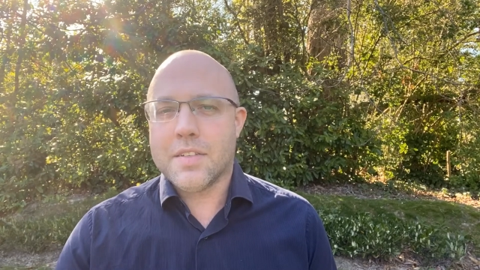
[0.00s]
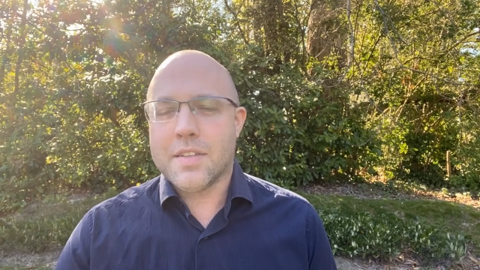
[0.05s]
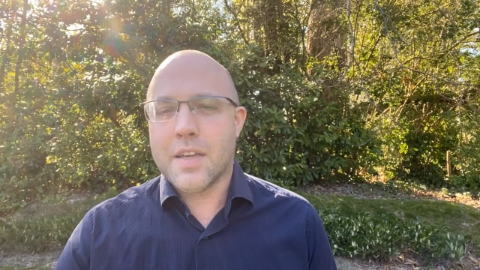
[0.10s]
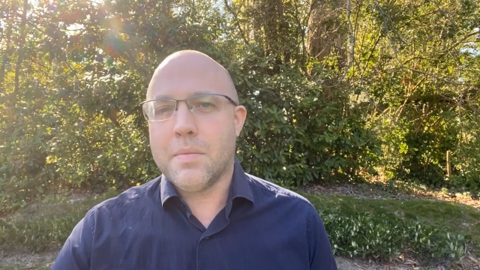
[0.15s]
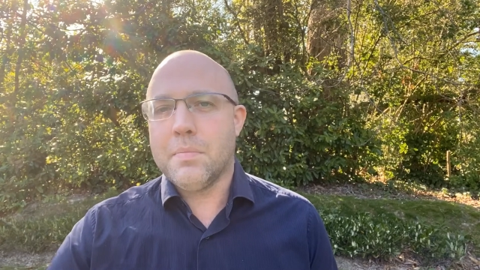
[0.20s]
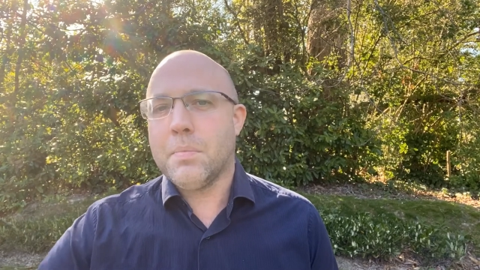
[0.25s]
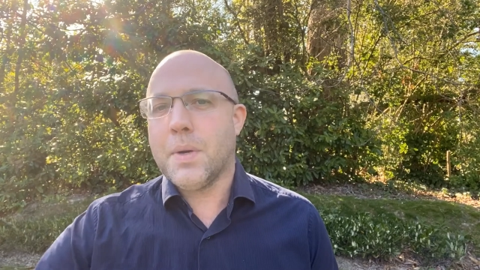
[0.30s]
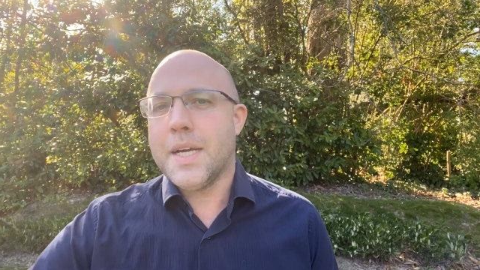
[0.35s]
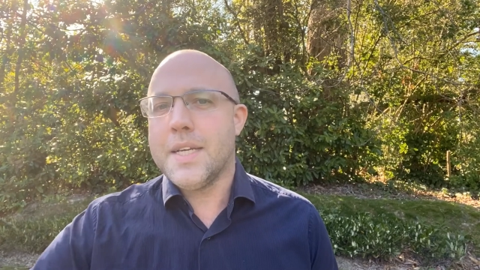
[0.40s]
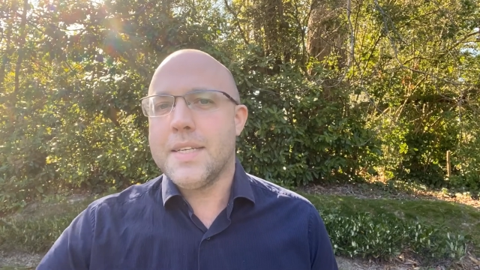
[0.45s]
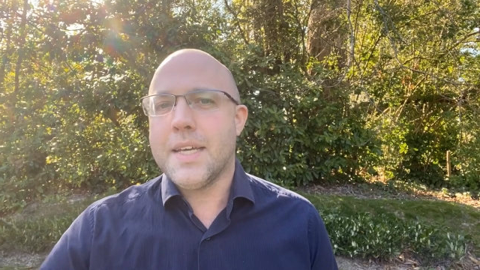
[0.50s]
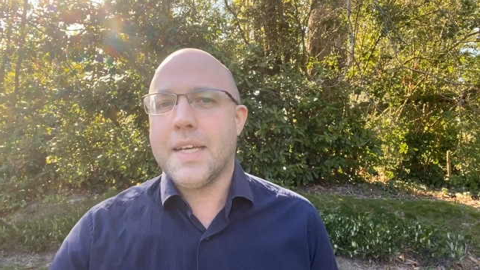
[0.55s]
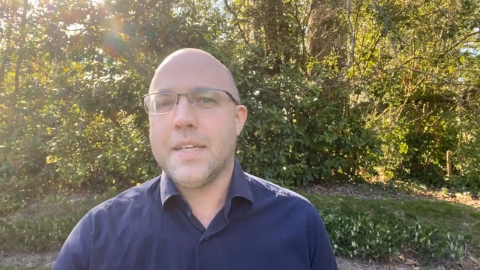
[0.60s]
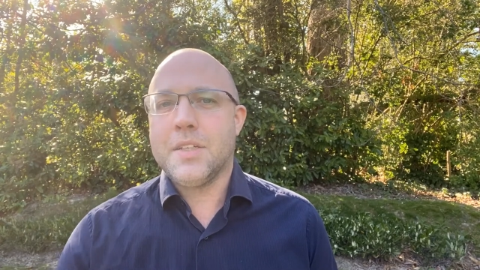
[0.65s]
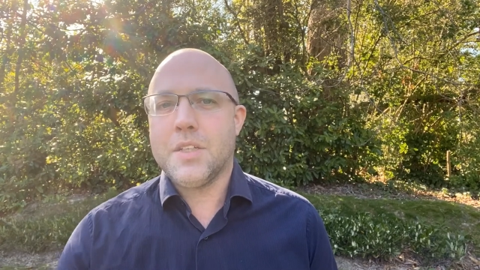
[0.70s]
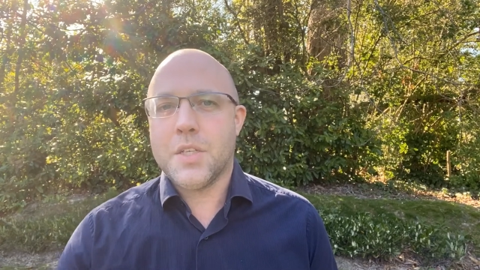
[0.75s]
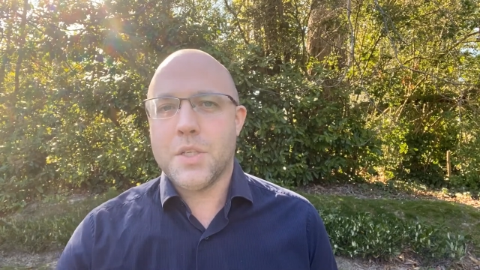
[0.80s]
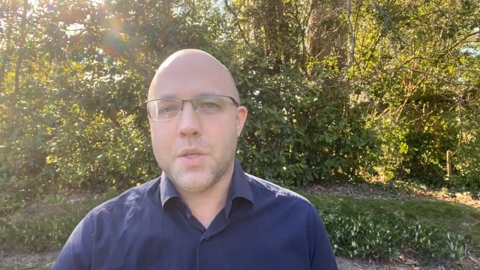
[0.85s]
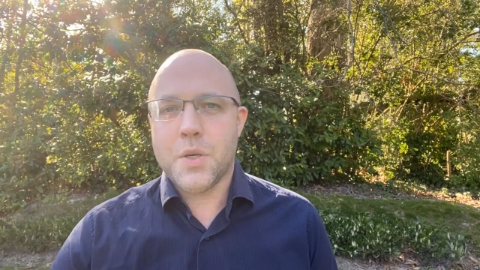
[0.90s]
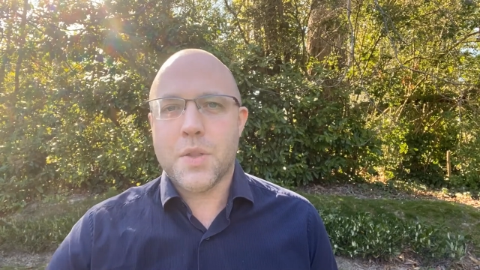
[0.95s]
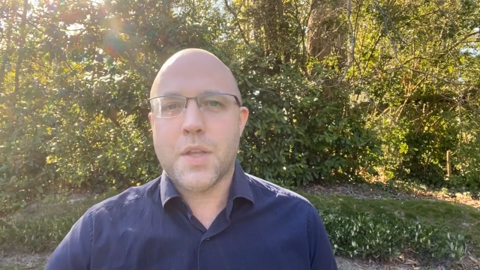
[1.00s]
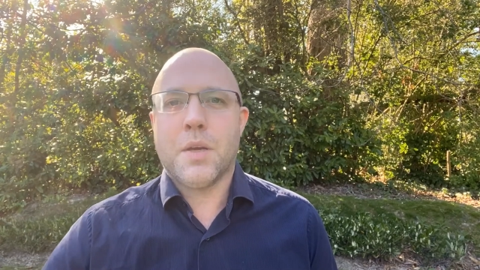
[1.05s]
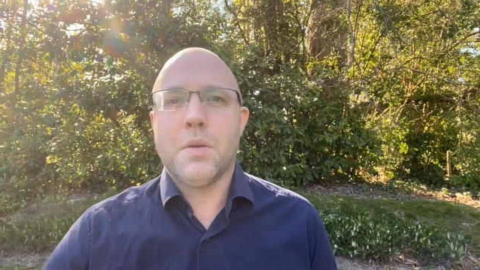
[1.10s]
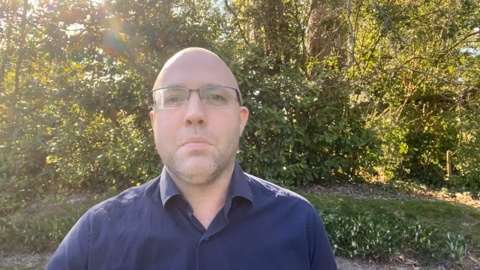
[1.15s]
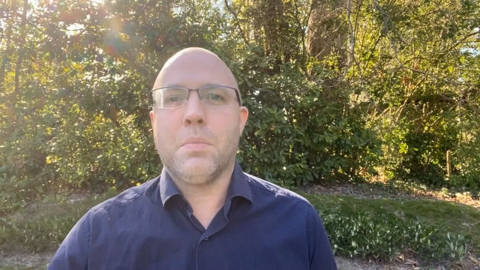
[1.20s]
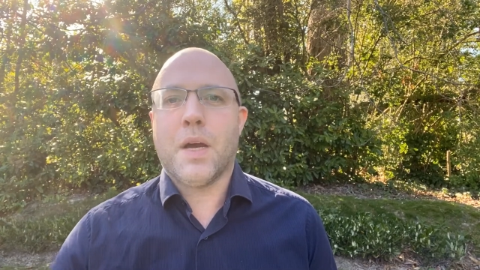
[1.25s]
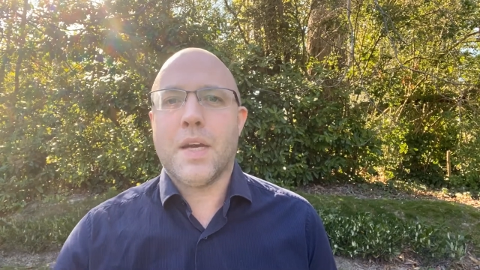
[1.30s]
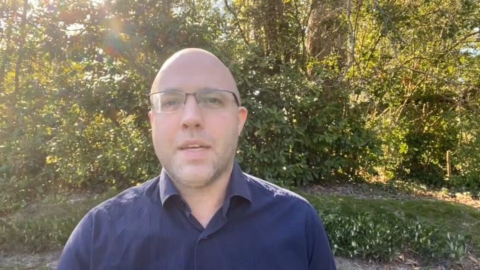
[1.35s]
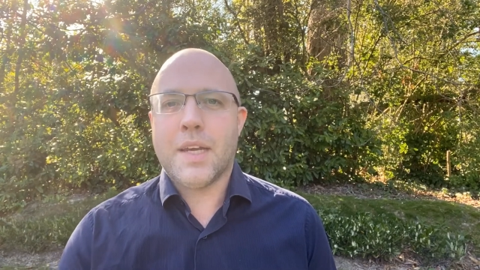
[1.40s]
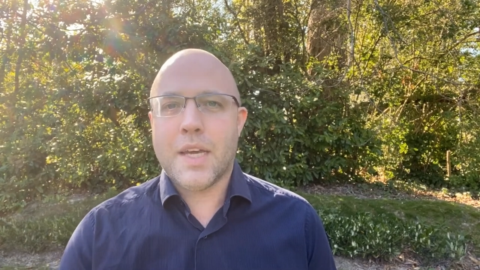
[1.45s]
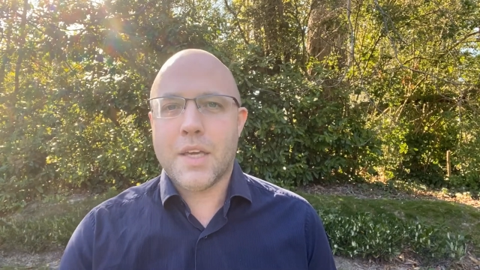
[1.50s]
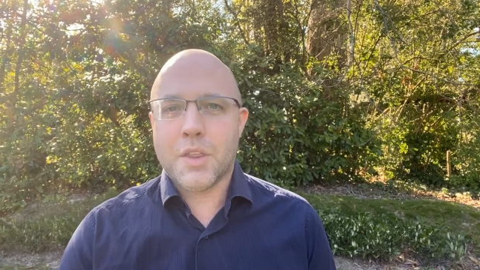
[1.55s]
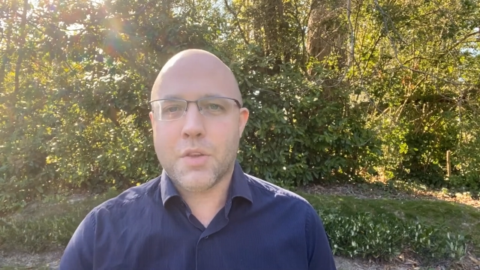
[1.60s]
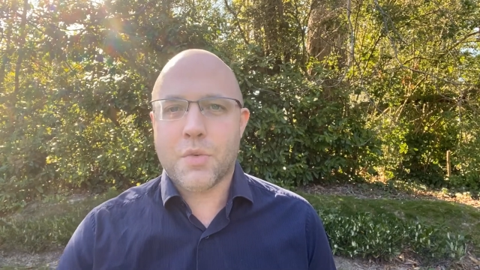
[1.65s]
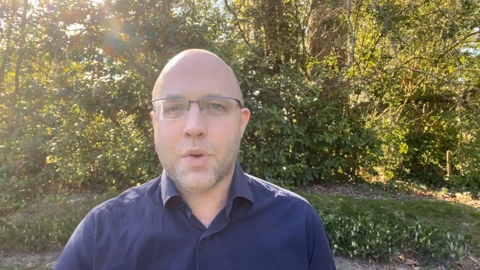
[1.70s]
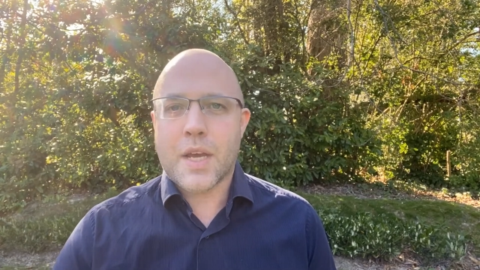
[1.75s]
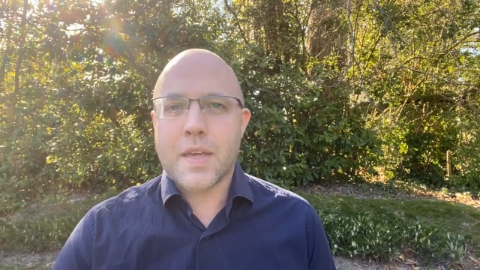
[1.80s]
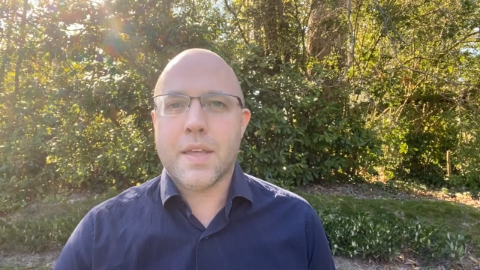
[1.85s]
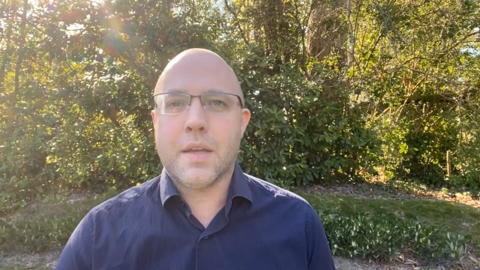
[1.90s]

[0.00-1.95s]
Then by day 2, then by day 3,